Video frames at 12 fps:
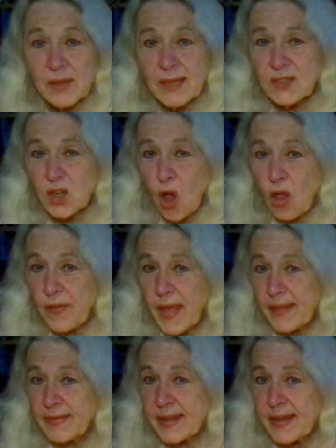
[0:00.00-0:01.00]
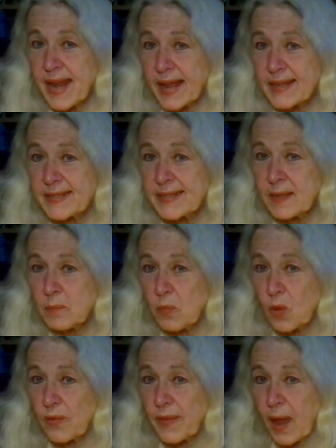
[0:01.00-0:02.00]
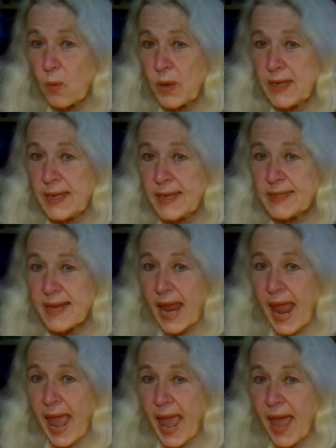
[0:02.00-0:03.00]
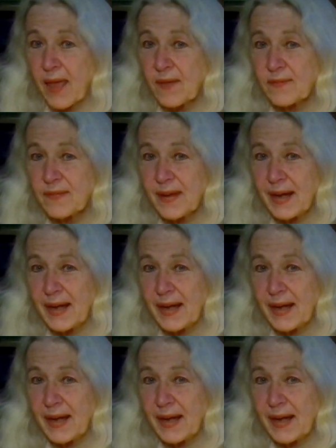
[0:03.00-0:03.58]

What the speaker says: Let's call that the next symbol that we need to have,